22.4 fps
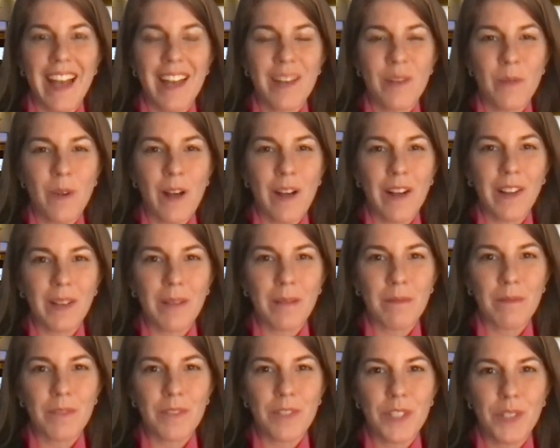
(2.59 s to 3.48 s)
and
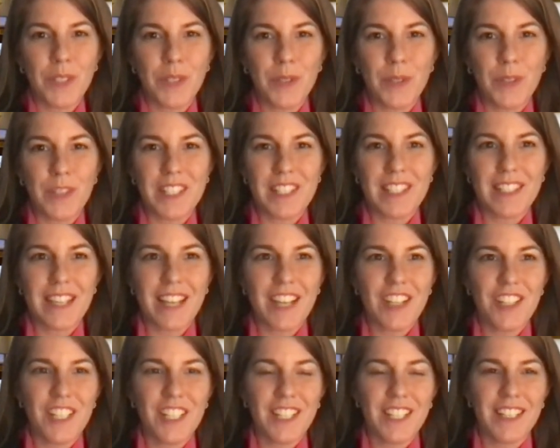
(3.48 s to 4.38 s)
welcome to the
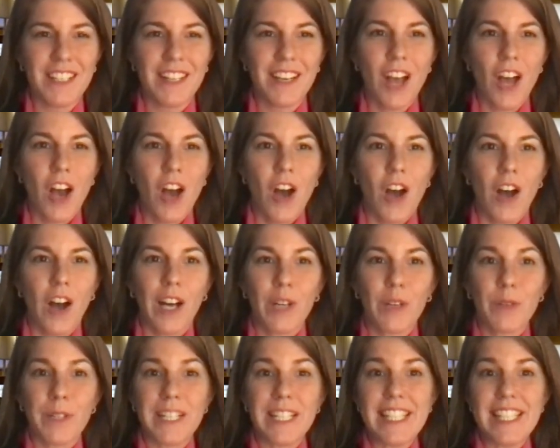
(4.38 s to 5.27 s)
session
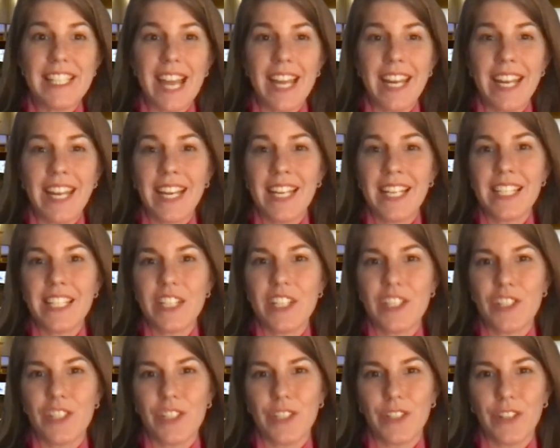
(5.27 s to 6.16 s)
on resetting
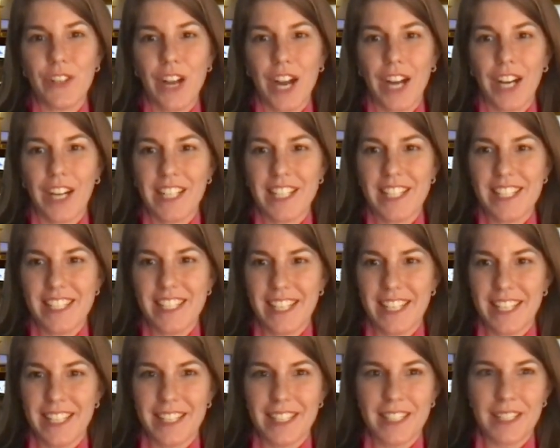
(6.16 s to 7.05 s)
digital
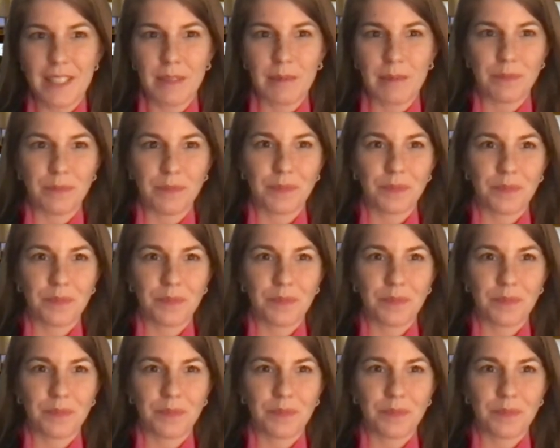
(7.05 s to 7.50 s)
currencies.